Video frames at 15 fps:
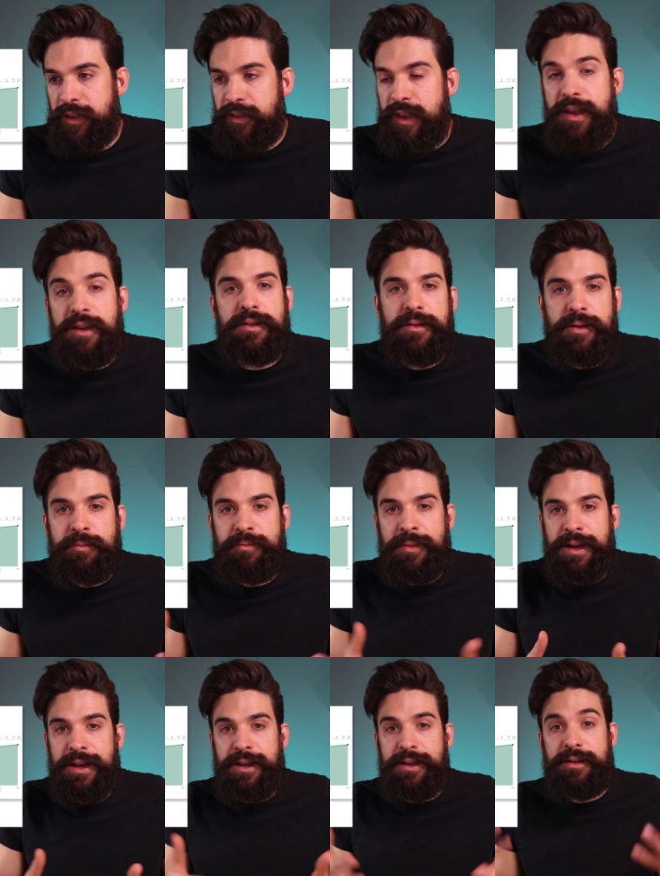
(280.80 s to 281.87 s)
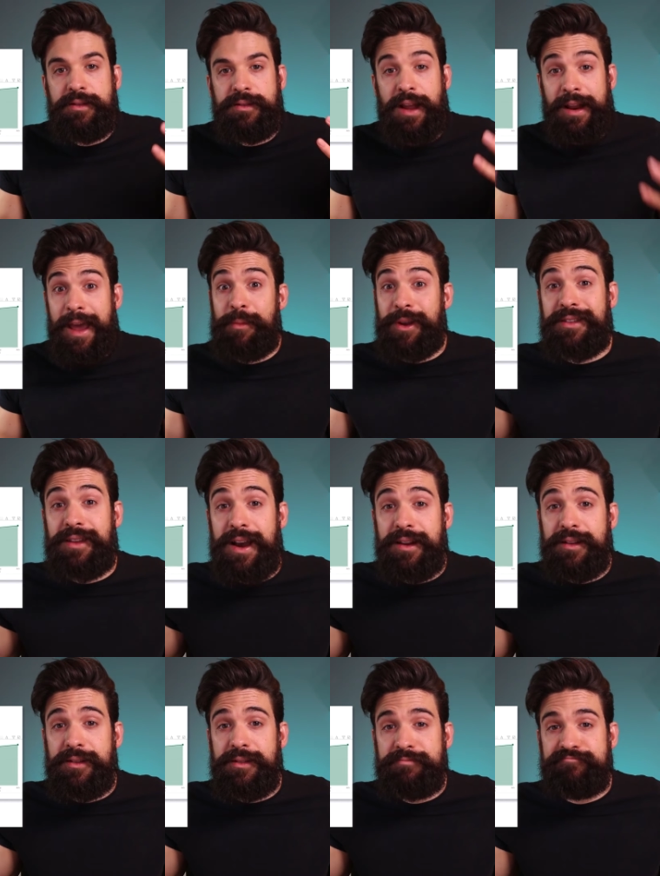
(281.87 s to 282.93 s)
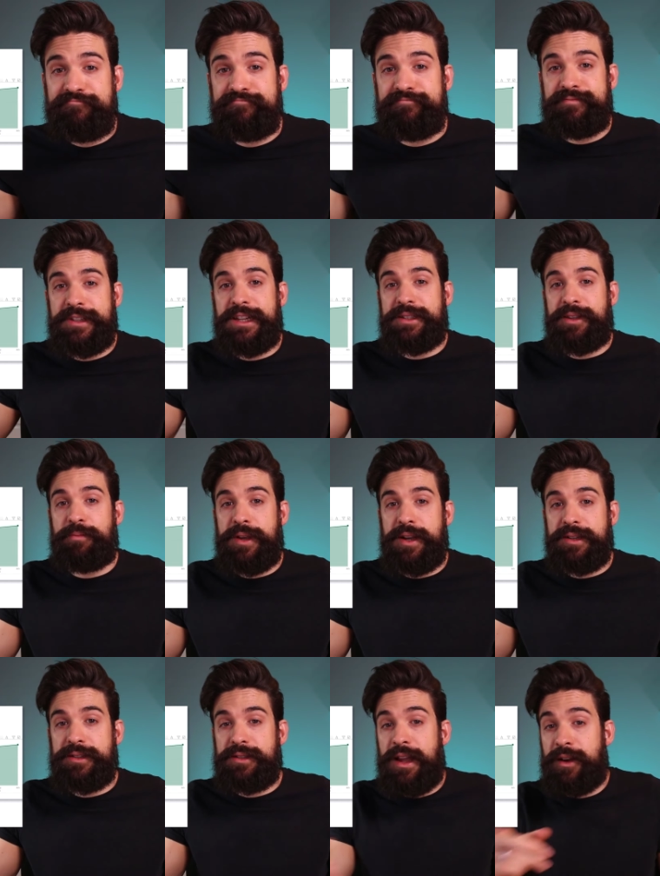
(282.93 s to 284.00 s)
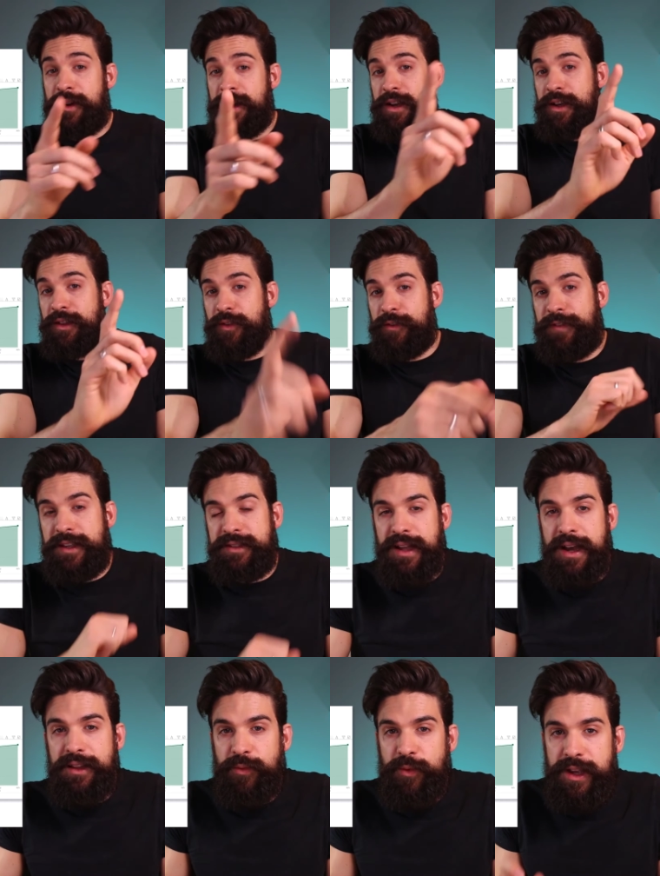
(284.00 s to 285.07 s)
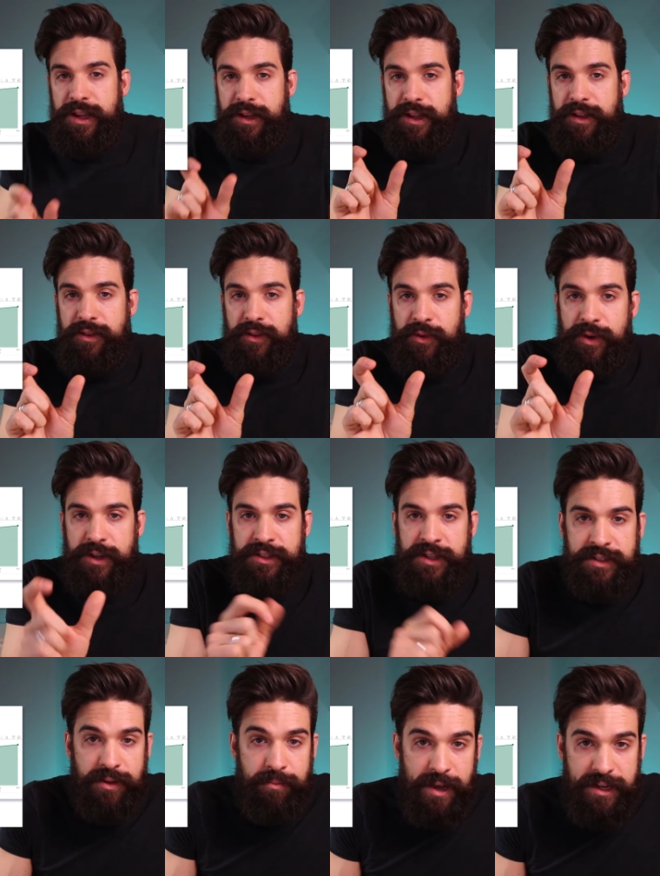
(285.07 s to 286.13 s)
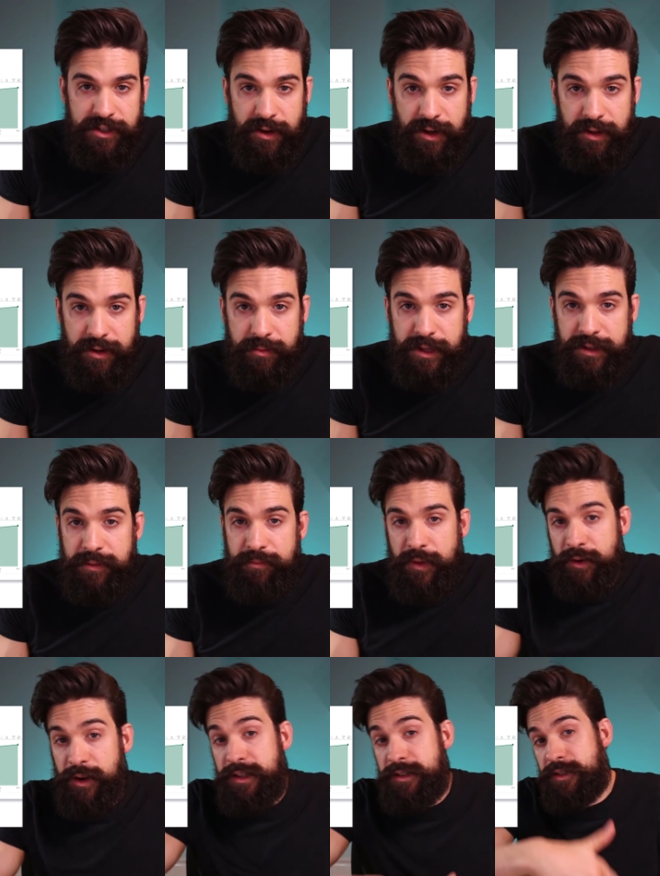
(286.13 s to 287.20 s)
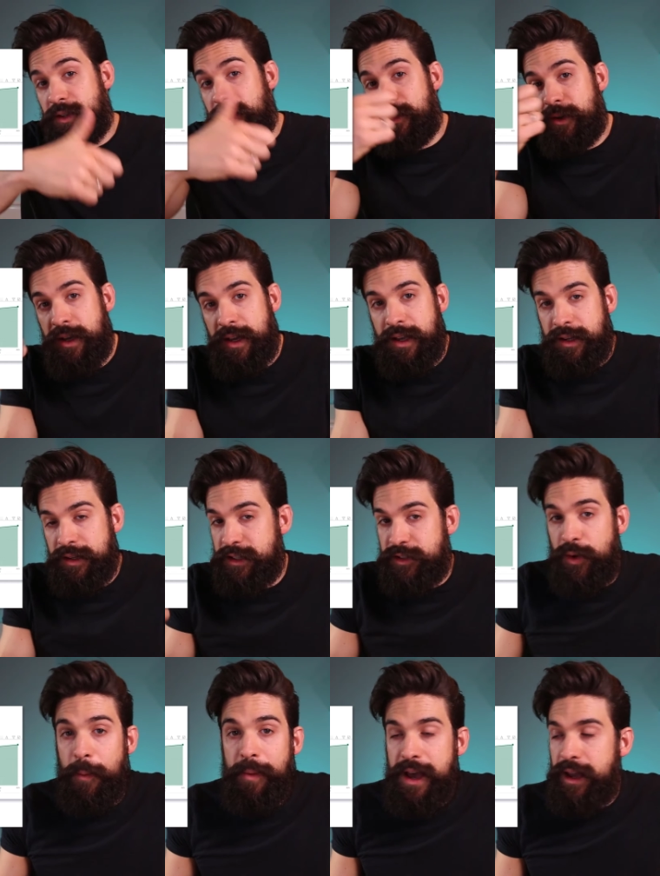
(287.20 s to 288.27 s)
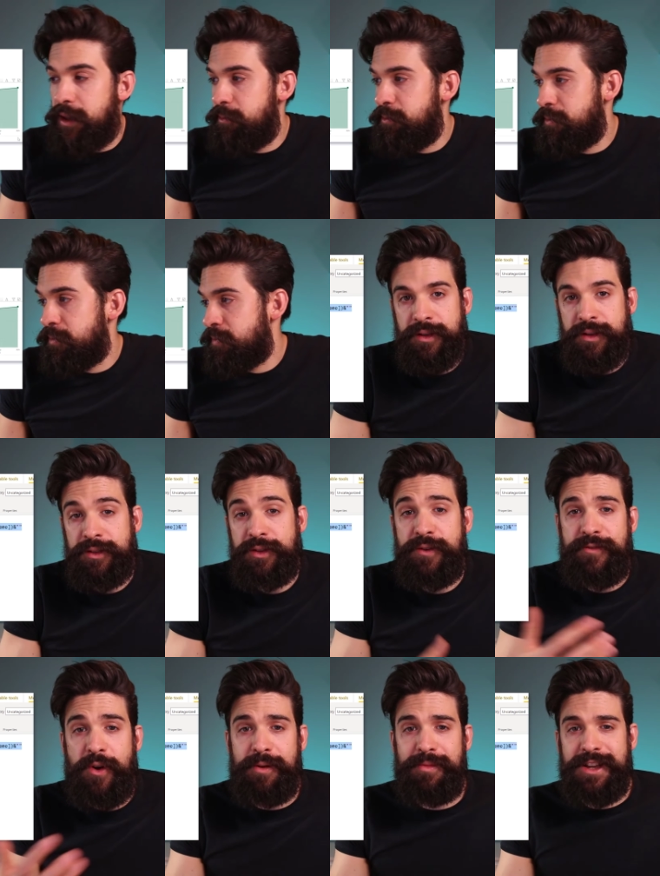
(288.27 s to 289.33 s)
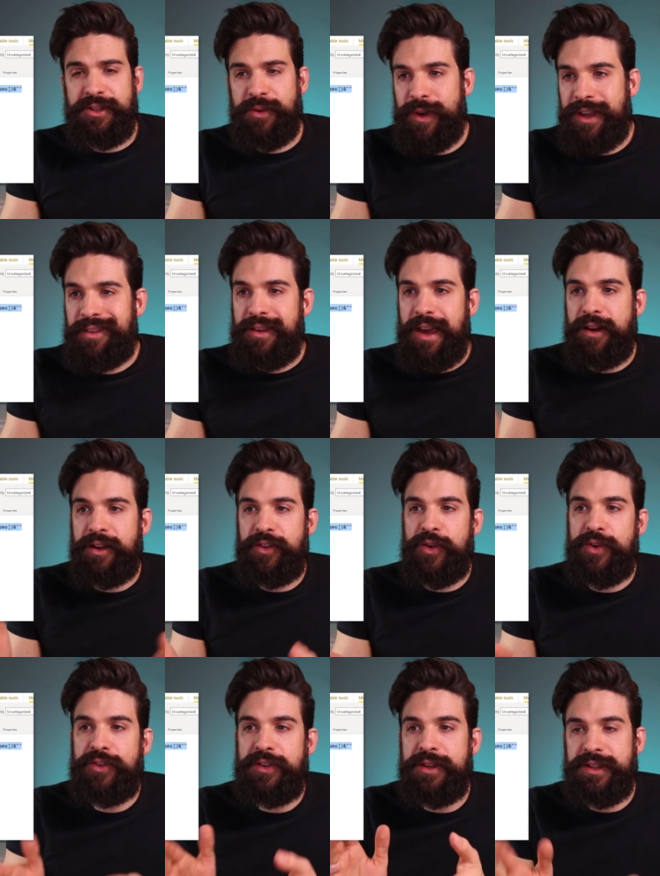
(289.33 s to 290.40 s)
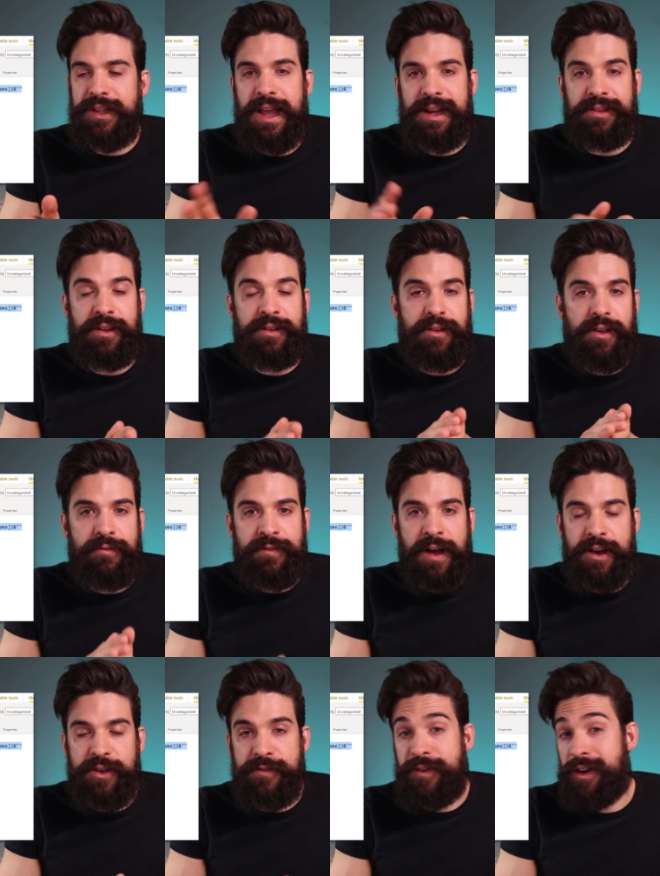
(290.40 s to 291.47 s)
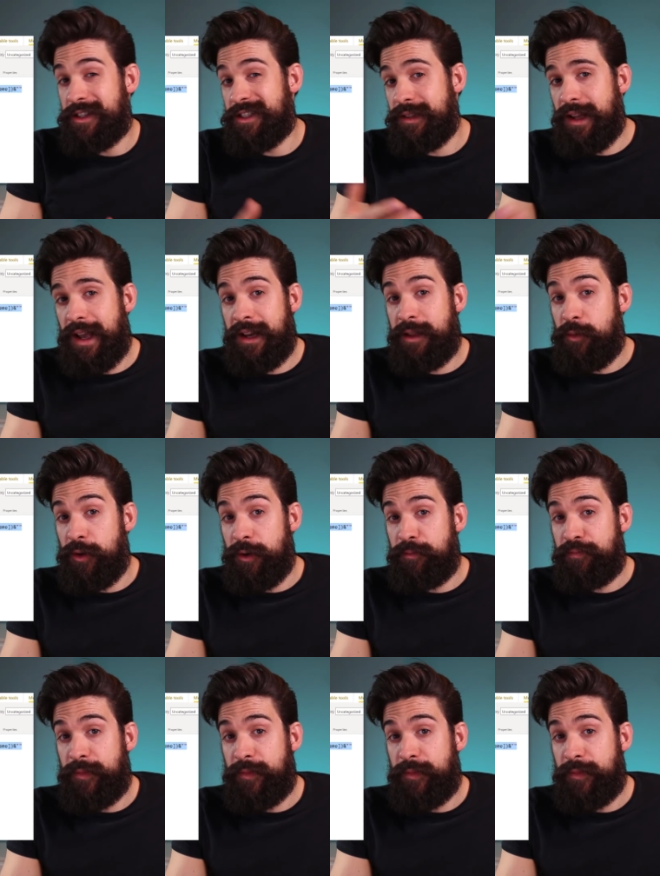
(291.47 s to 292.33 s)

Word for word: you see my dynamic title disappears. Now to fix that, we need to adjust the measure a little bit. All right, so let's go back. So for our measure, we cannot use the selected value function anymore.